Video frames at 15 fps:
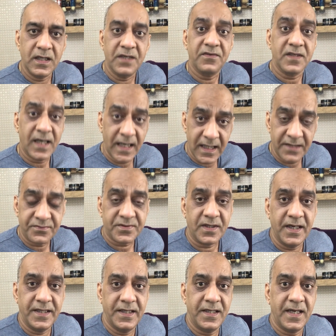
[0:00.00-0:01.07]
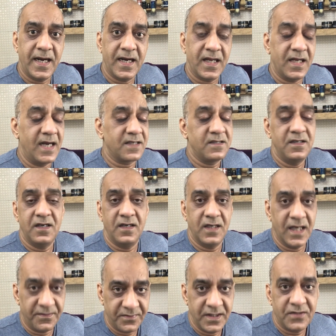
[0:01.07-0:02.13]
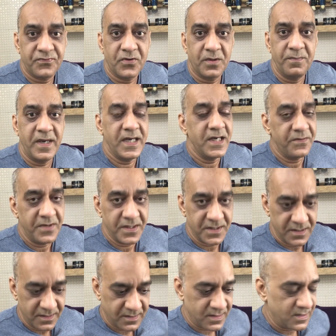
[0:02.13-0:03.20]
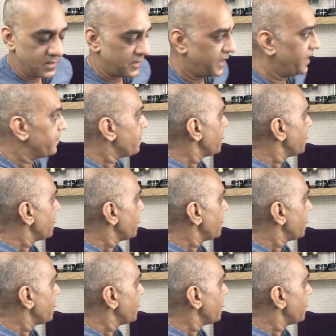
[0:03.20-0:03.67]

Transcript: even I have tried it and I actually loved it for many reasons. Okay.